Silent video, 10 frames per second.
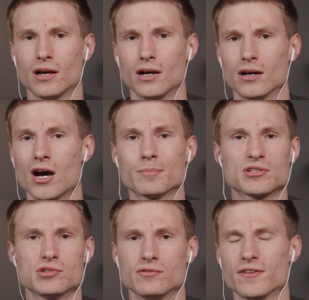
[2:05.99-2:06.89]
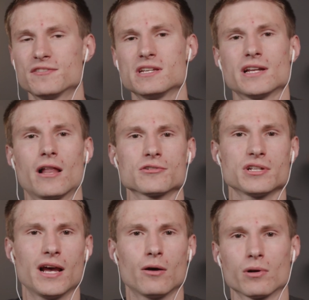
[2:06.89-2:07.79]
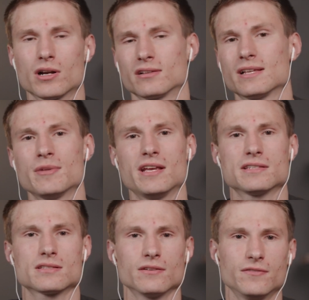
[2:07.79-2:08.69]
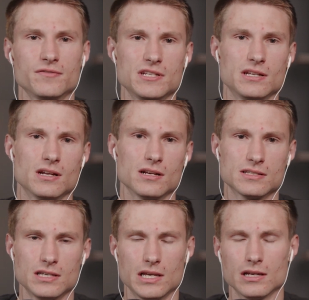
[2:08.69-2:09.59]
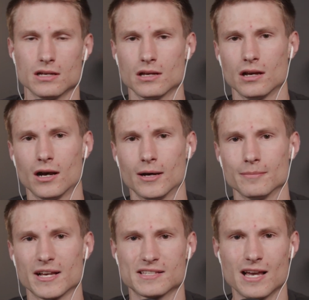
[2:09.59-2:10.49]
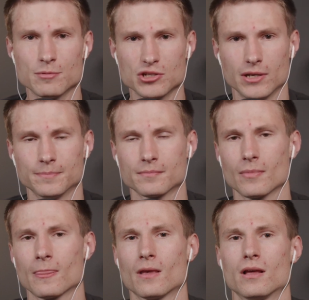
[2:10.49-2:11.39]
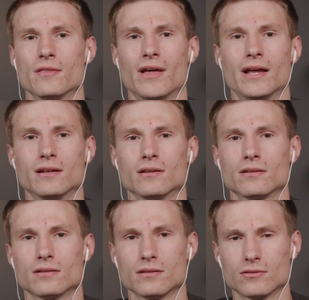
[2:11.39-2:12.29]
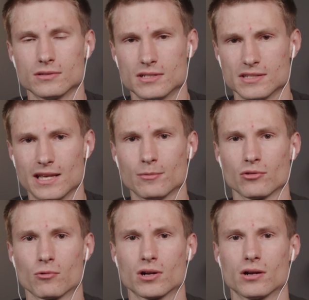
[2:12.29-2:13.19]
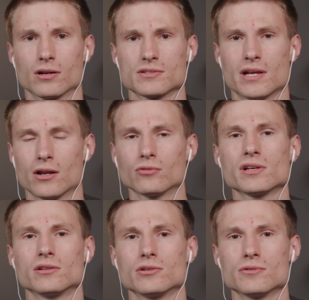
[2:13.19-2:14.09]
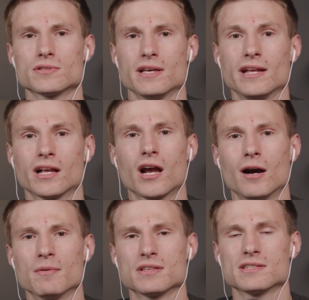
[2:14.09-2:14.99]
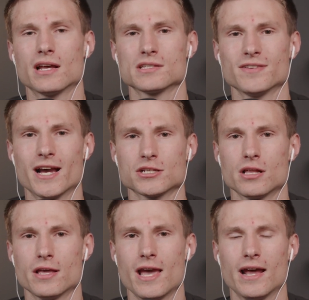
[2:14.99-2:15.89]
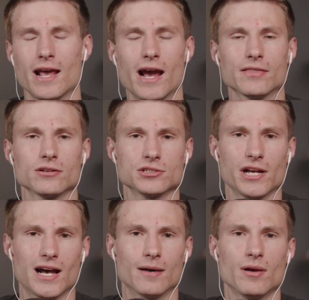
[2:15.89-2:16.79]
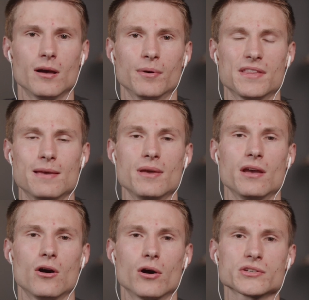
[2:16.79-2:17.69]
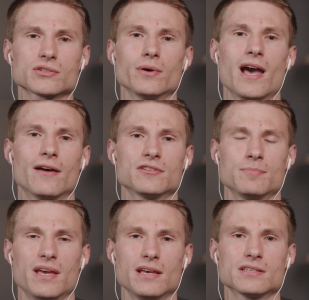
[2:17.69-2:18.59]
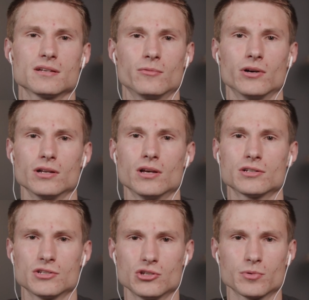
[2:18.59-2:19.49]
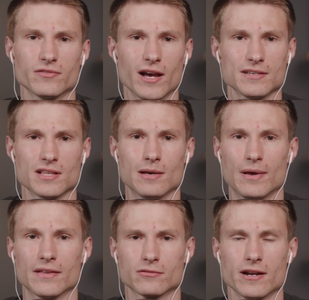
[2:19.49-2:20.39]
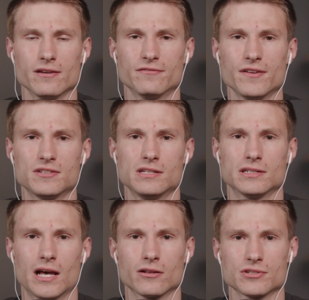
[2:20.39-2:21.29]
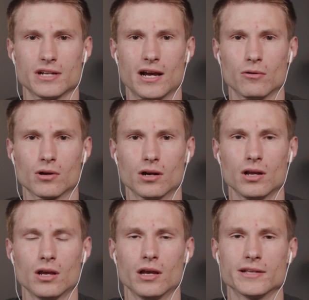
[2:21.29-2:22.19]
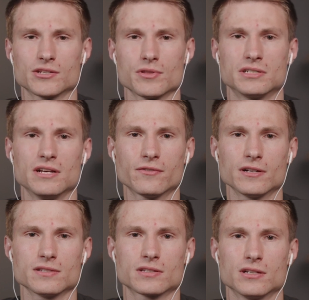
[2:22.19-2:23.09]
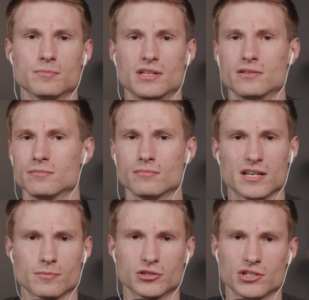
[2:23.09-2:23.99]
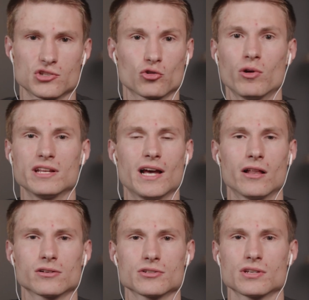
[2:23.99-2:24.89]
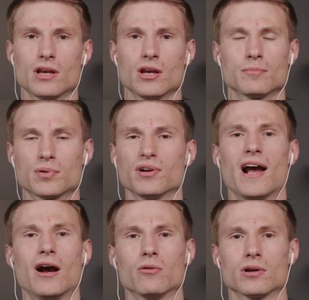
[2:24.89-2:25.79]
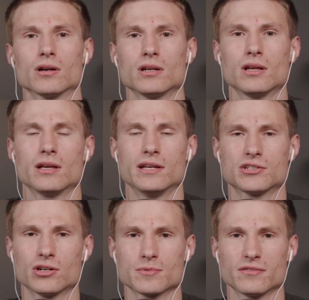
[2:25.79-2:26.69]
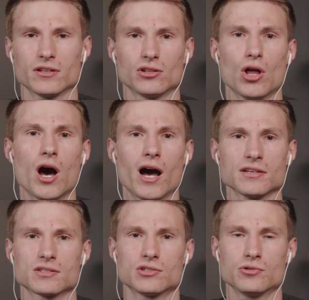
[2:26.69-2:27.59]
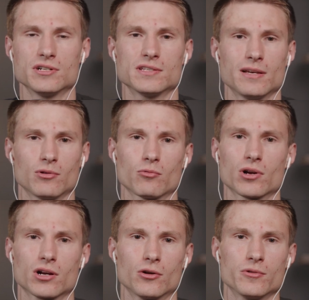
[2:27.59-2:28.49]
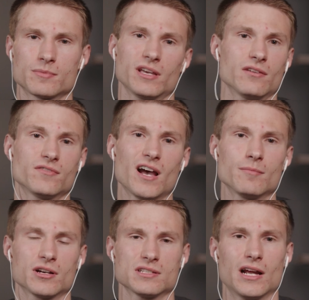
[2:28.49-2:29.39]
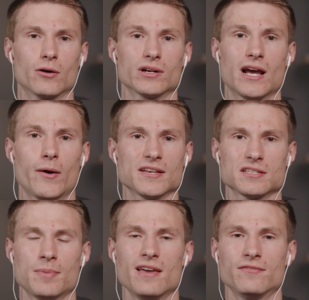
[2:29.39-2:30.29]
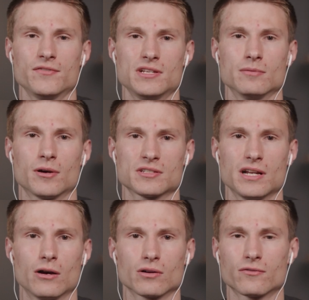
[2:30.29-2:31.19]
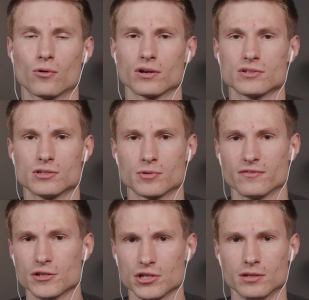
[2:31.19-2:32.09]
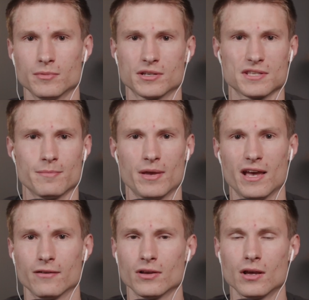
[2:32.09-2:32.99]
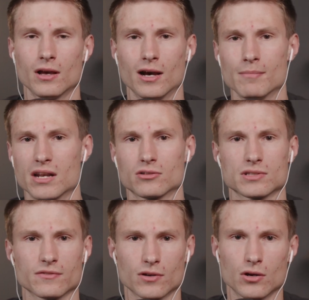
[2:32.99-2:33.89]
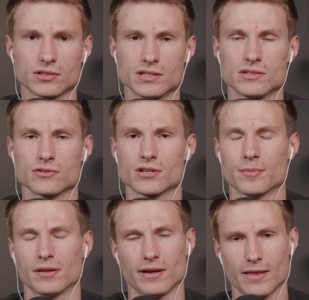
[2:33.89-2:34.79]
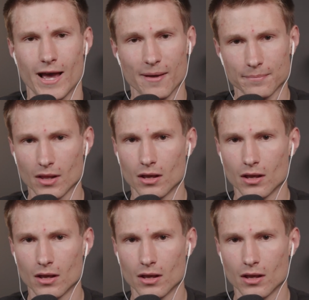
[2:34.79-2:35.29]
up to $15 an hour and eliminates the 15C exception, then disabled workers not only lose the income and the satisfaction that they had at their job, but they may also have to pay someone to supervise them at the rate of $15 an hour. And so the difference could be as much as $20 per hour in terms of a loss to a disabled worker who is making $5 an hour now has to pay $15 an hour for supervision because they may have medical difficulties or something like that.